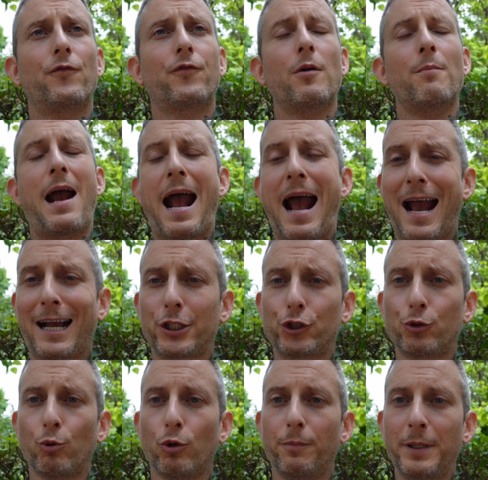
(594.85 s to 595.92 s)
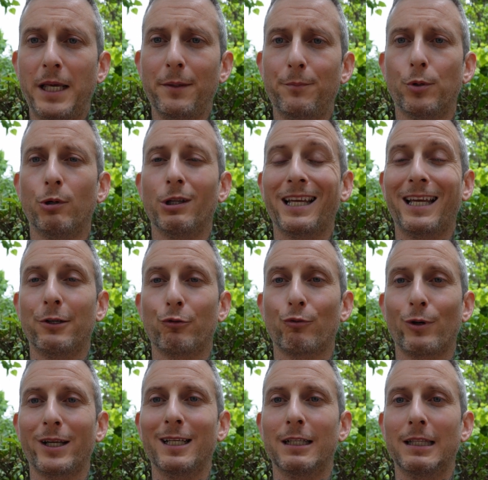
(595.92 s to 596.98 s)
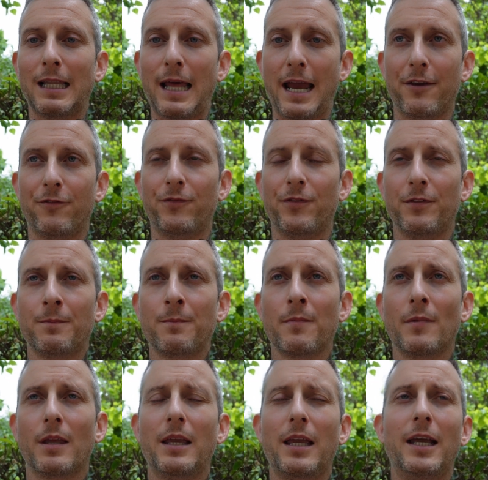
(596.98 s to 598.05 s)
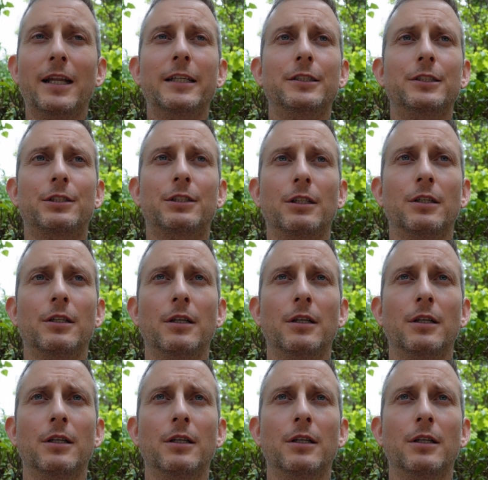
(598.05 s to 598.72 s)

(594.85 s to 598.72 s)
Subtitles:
from actual people in real life. It is